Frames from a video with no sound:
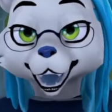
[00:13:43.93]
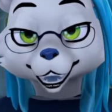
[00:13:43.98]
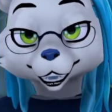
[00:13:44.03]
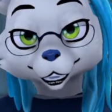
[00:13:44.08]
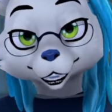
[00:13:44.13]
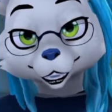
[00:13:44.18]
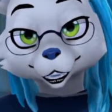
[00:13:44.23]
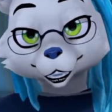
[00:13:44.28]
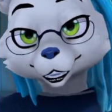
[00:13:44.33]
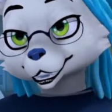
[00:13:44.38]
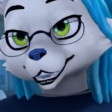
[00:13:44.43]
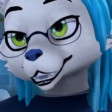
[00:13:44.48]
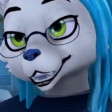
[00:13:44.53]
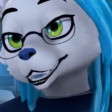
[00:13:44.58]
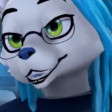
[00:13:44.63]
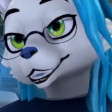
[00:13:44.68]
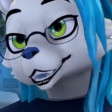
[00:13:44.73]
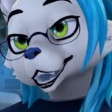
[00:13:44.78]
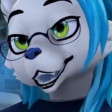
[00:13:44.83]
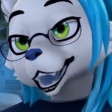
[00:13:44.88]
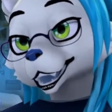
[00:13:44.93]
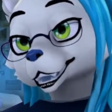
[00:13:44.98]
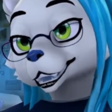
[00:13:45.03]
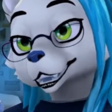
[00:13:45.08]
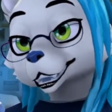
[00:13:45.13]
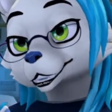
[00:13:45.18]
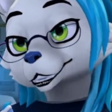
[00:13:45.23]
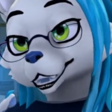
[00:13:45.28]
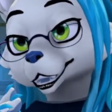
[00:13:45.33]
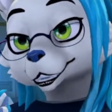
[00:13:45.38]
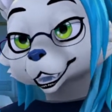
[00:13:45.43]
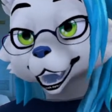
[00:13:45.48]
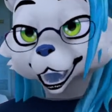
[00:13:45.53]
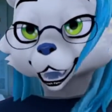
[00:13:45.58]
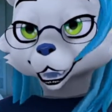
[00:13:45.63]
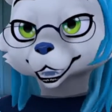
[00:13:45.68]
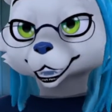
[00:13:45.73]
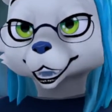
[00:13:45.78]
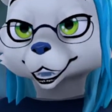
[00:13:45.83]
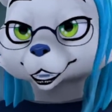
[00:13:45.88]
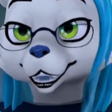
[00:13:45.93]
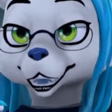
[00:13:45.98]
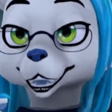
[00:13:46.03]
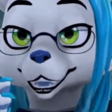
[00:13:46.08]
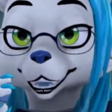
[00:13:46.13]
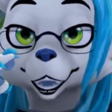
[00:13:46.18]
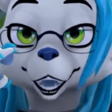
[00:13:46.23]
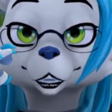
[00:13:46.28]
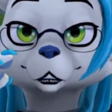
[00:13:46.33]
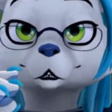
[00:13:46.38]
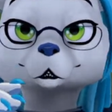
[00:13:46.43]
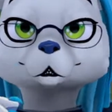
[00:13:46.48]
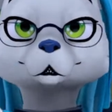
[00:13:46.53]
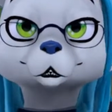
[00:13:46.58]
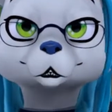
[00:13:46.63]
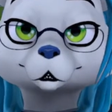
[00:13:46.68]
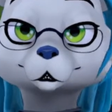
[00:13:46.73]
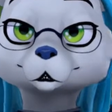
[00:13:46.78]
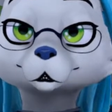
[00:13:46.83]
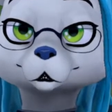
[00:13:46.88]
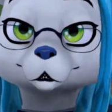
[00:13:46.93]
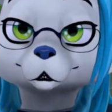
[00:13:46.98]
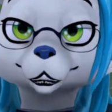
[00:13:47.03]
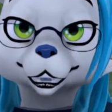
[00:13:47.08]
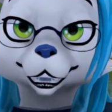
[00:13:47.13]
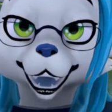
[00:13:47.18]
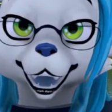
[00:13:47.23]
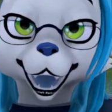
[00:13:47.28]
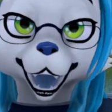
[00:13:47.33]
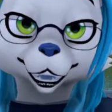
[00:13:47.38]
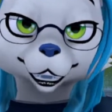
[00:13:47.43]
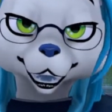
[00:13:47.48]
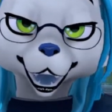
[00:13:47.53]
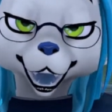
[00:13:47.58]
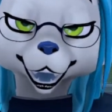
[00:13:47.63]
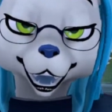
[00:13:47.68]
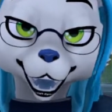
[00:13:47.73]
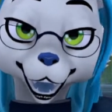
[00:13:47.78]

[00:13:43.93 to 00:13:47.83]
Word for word: first day of gym class, here's a kangaroo. Take up a fighting